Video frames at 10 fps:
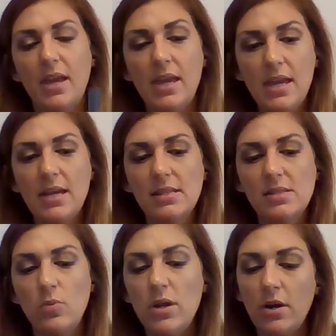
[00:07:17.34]
And
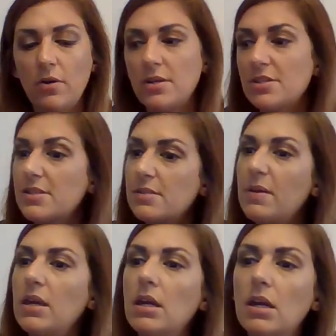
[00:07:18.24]
we are going just to
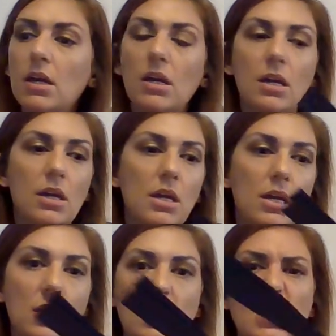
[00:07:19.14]
be
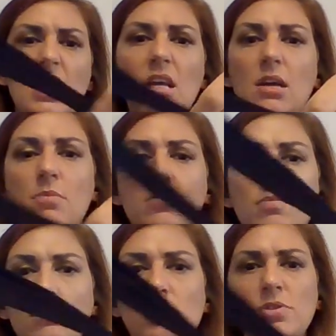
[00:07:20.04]
cutting
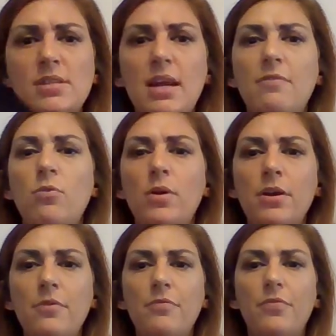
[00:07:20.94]
them for
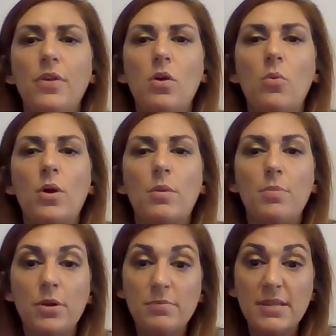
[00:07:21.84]
here. We're going to
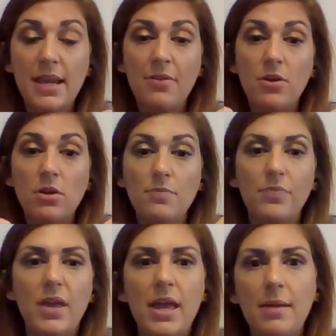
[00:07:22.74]
put them together,
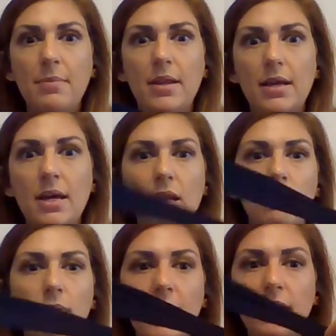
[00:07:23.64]
and I'm going to cut it
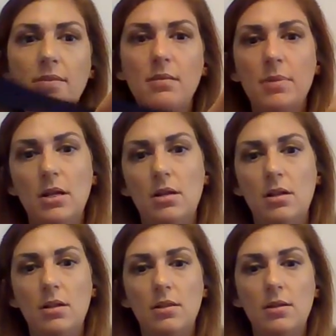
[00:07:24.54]
right in the
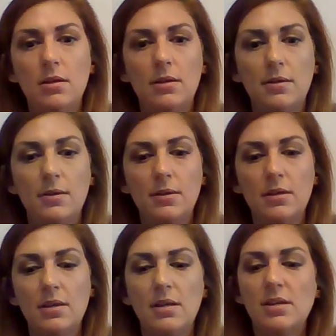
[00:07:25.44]
middle.
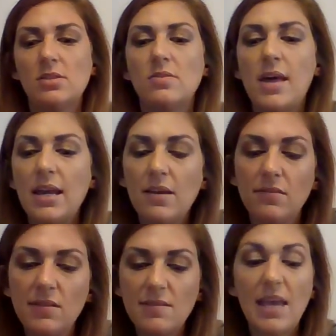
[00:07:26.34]
So that
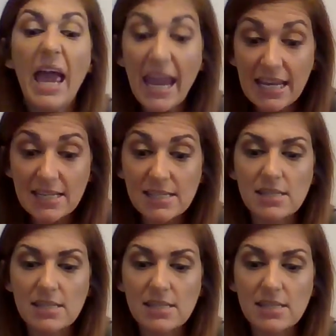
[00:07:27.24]
gives us 8